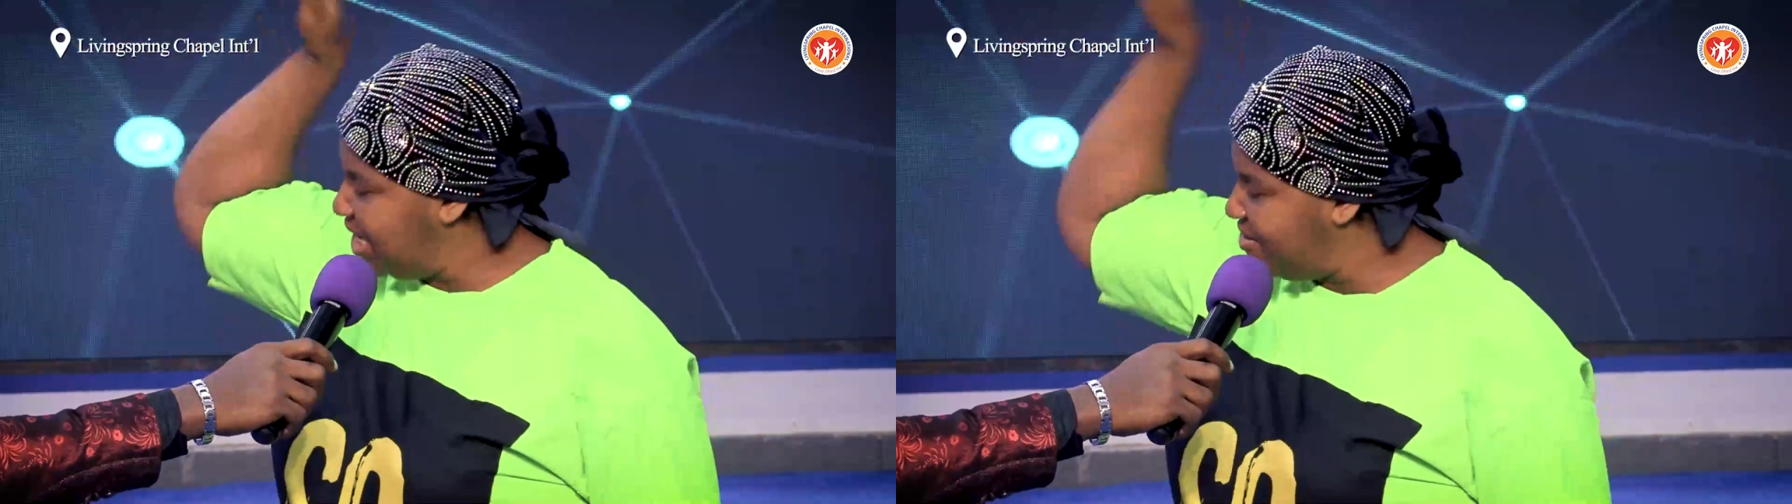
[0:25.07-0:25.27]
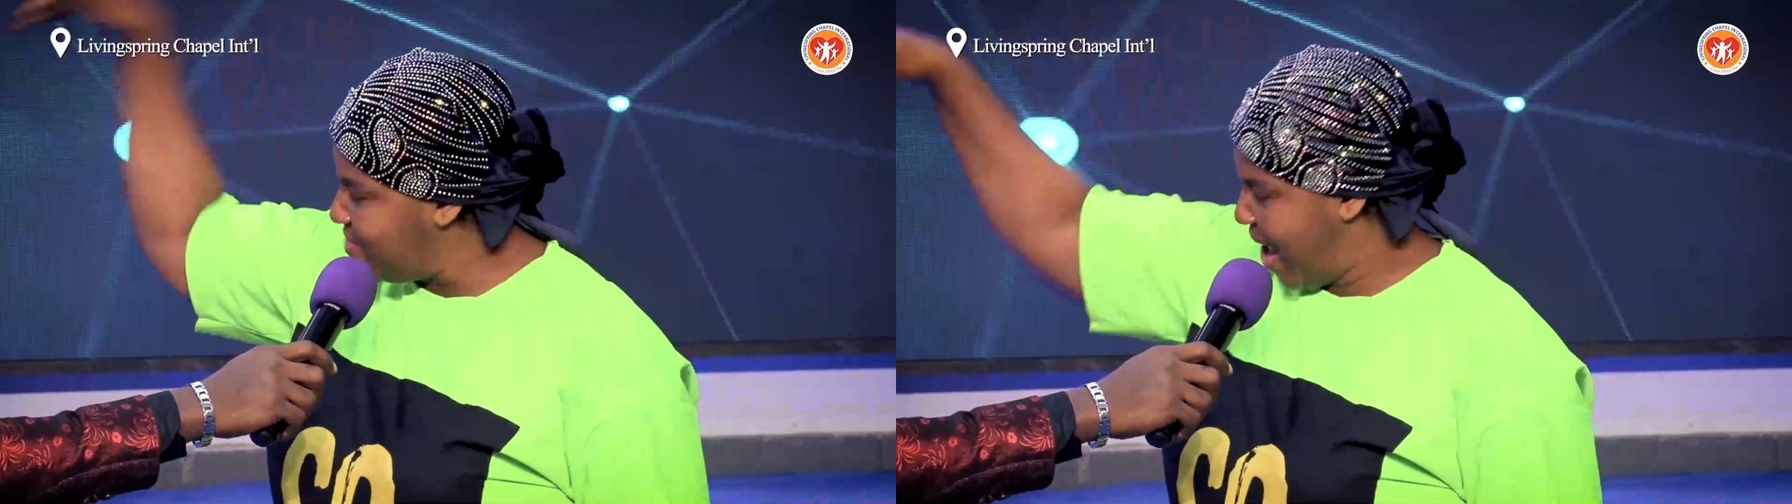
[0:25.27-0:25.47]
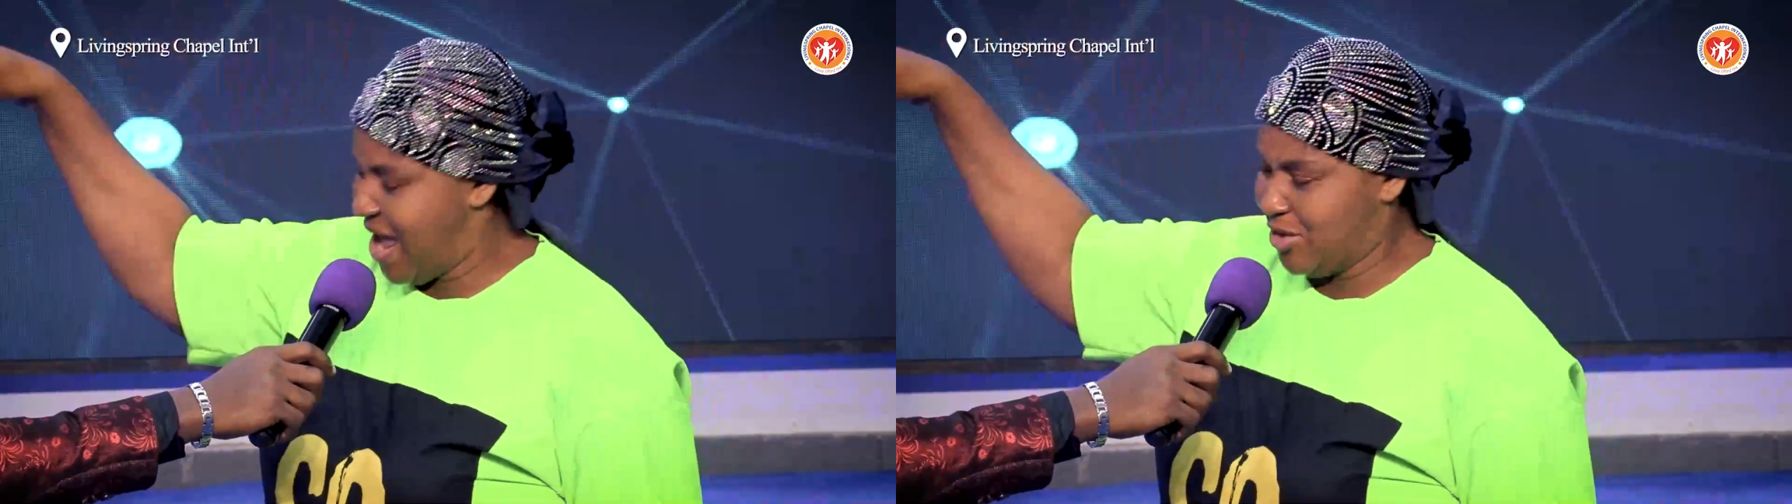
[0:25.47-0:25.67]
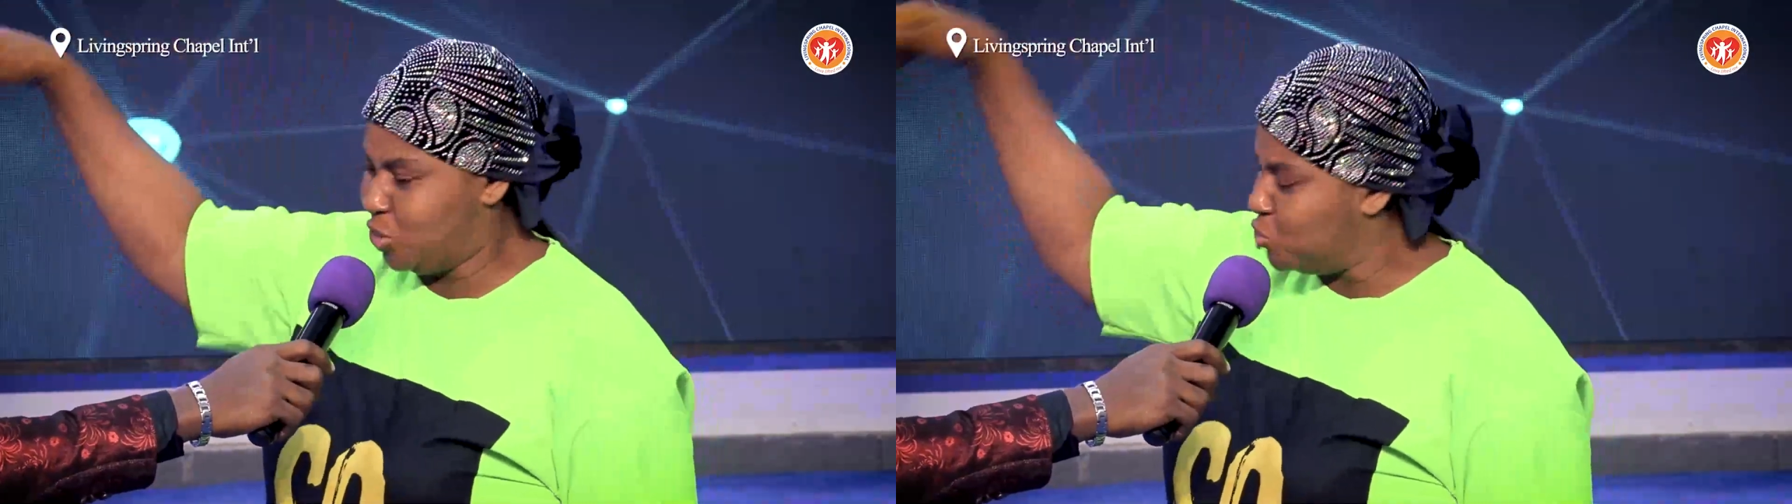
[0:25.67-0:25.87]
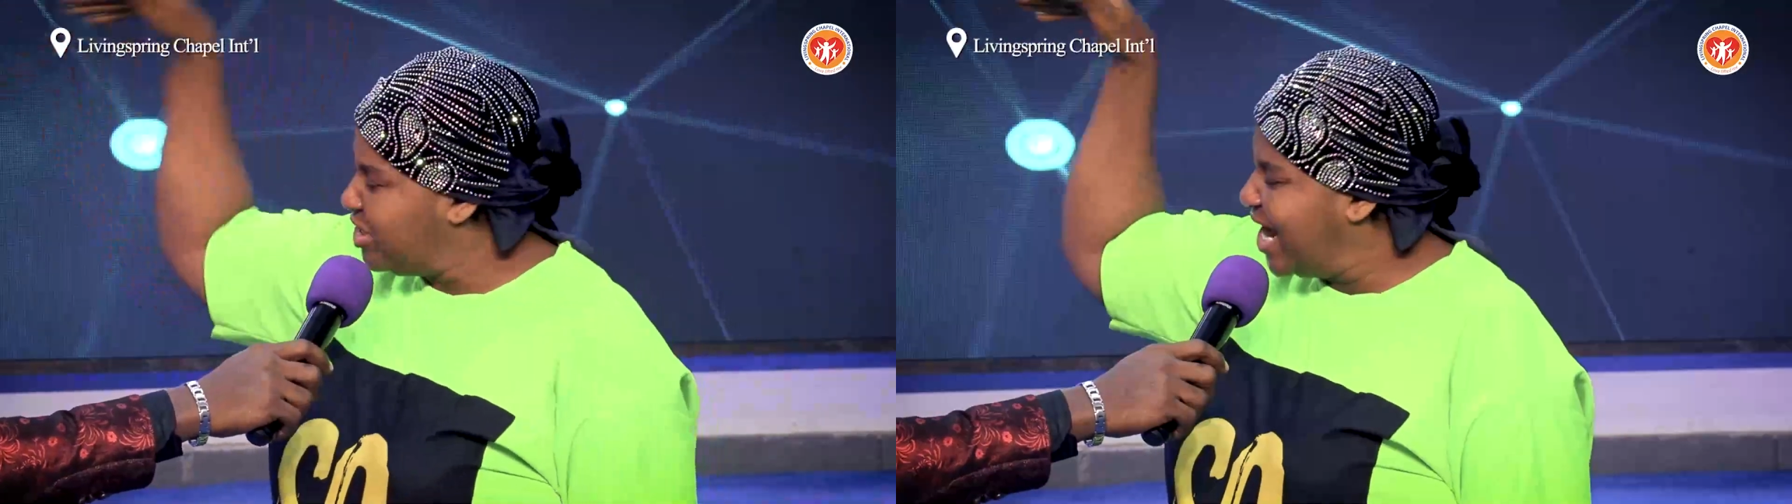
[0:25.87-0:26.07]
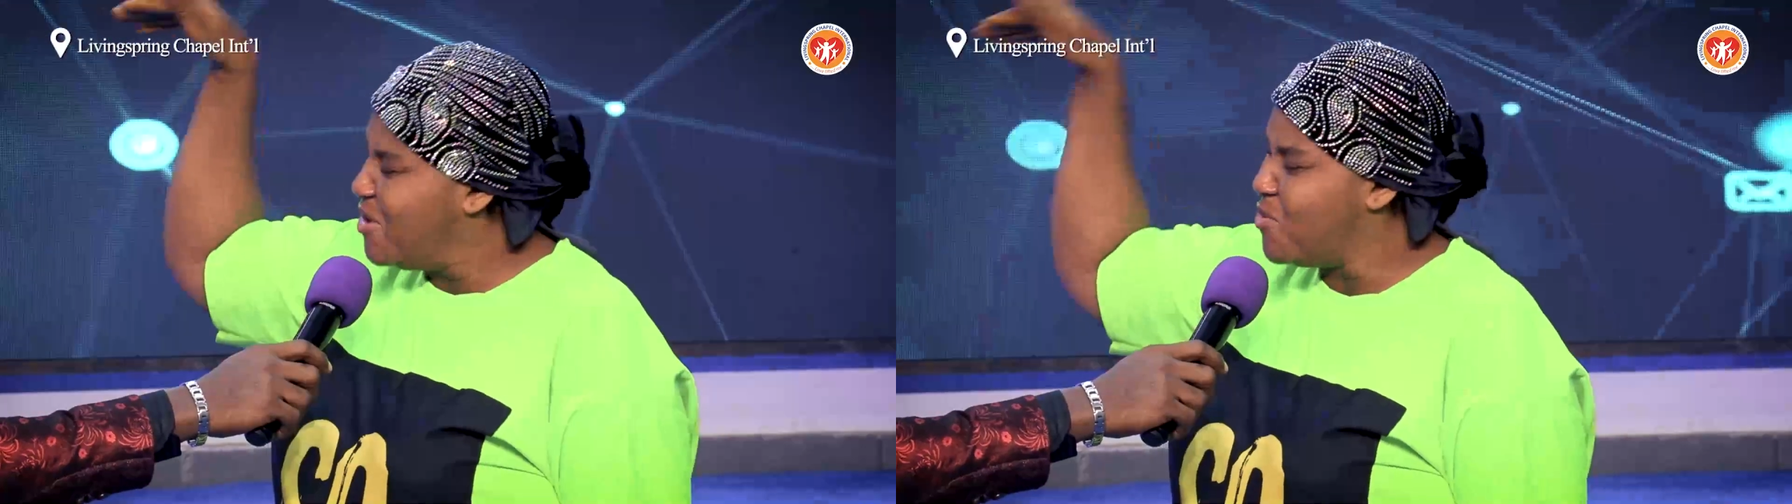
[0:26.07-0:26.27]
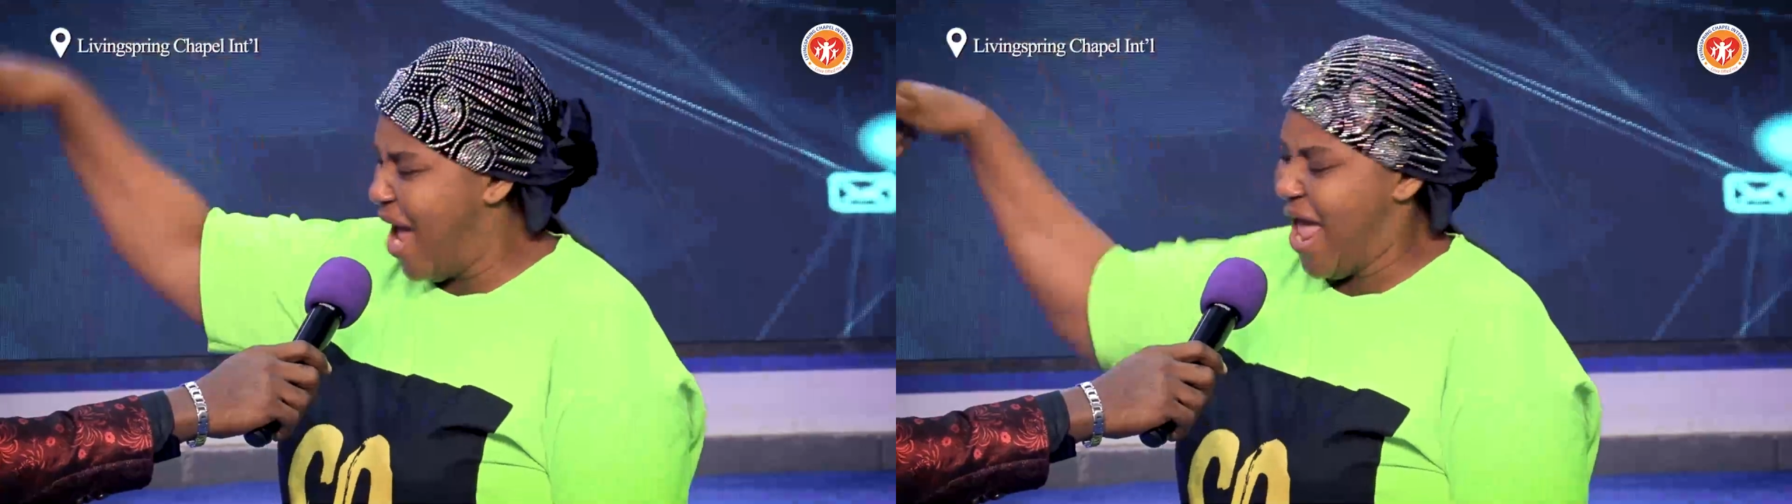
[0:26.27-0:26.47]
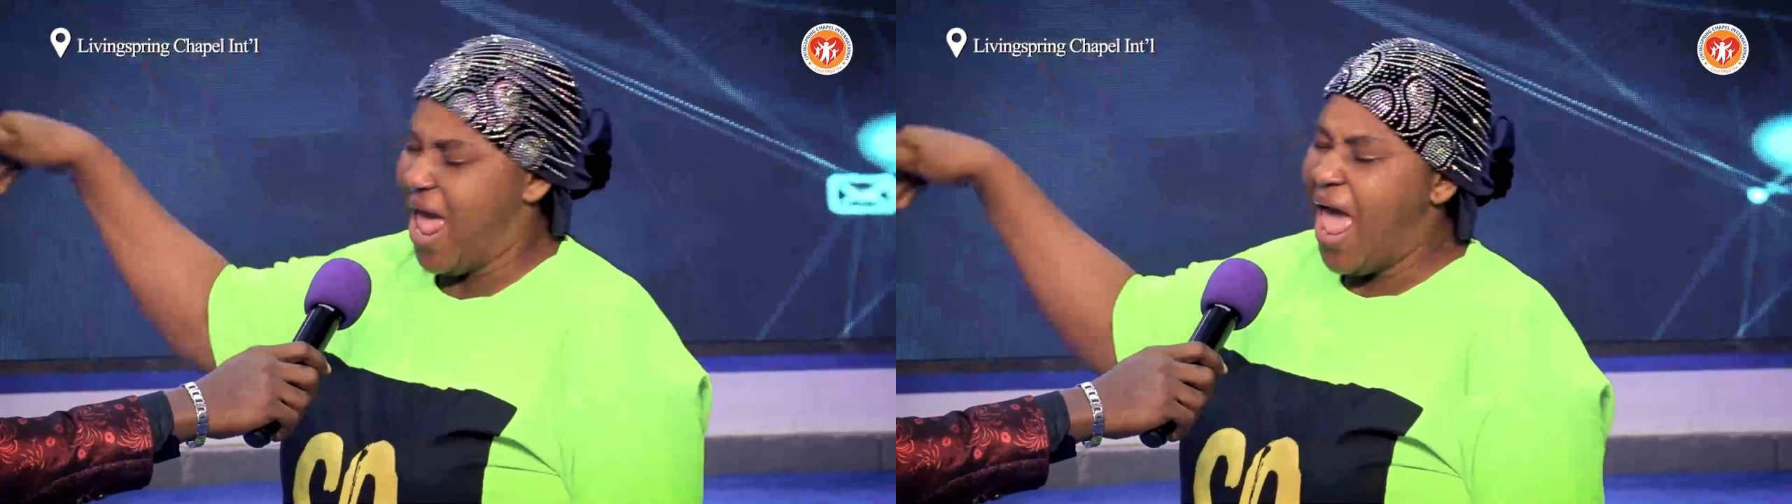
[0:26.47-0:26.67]
the
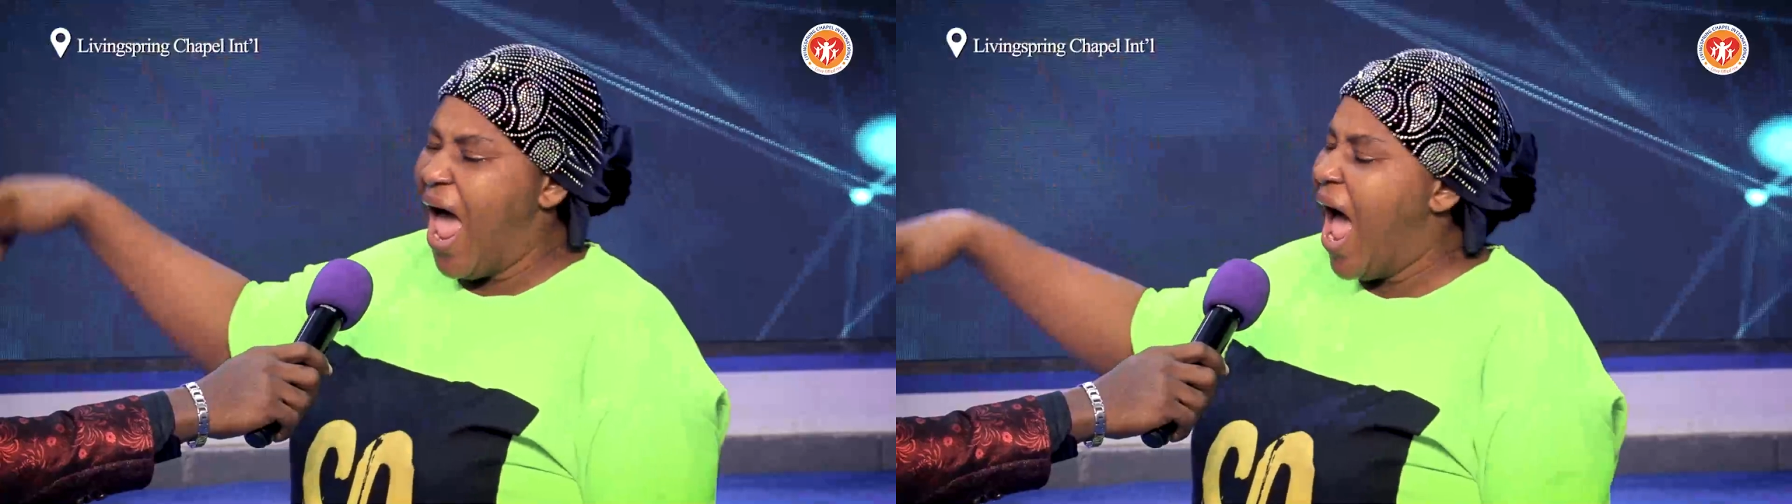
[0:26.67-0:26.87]
rear,